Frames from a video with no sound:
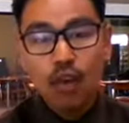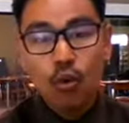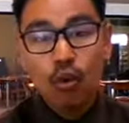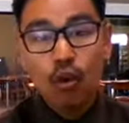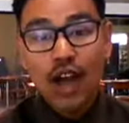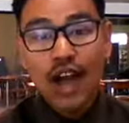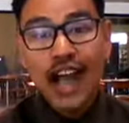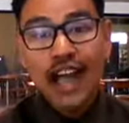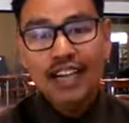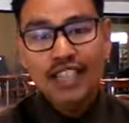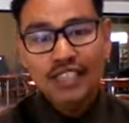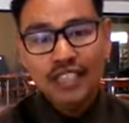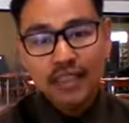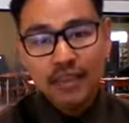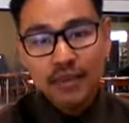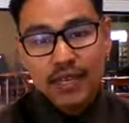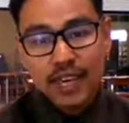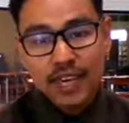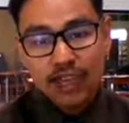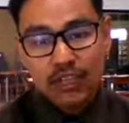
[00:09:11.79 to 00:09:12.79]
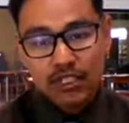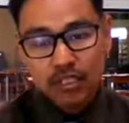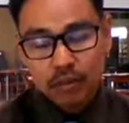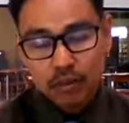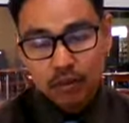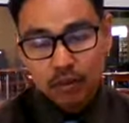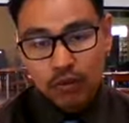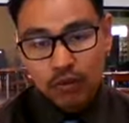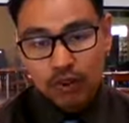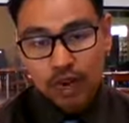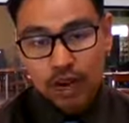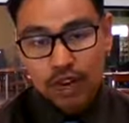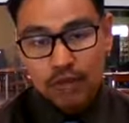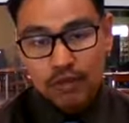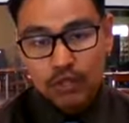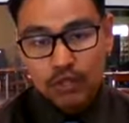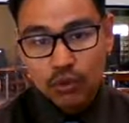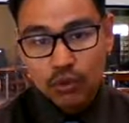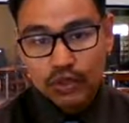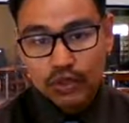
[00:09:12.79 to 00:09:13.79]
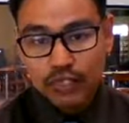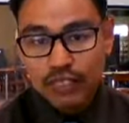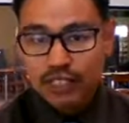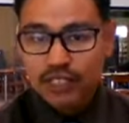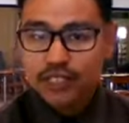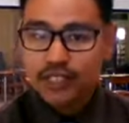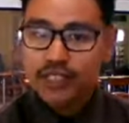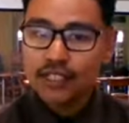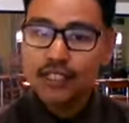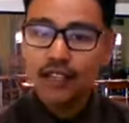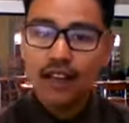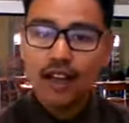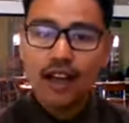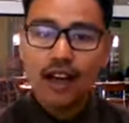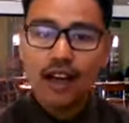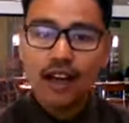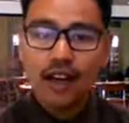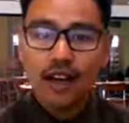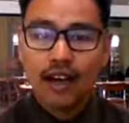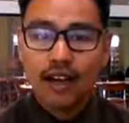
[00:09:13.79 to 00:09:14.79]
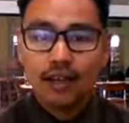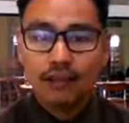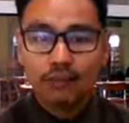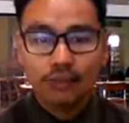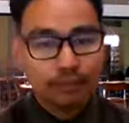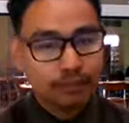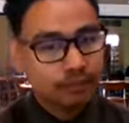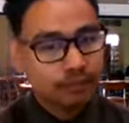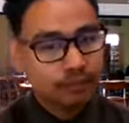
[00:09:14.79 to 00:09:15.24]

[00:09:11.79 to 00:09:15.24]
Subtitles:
will actually be eligible for up to another Pell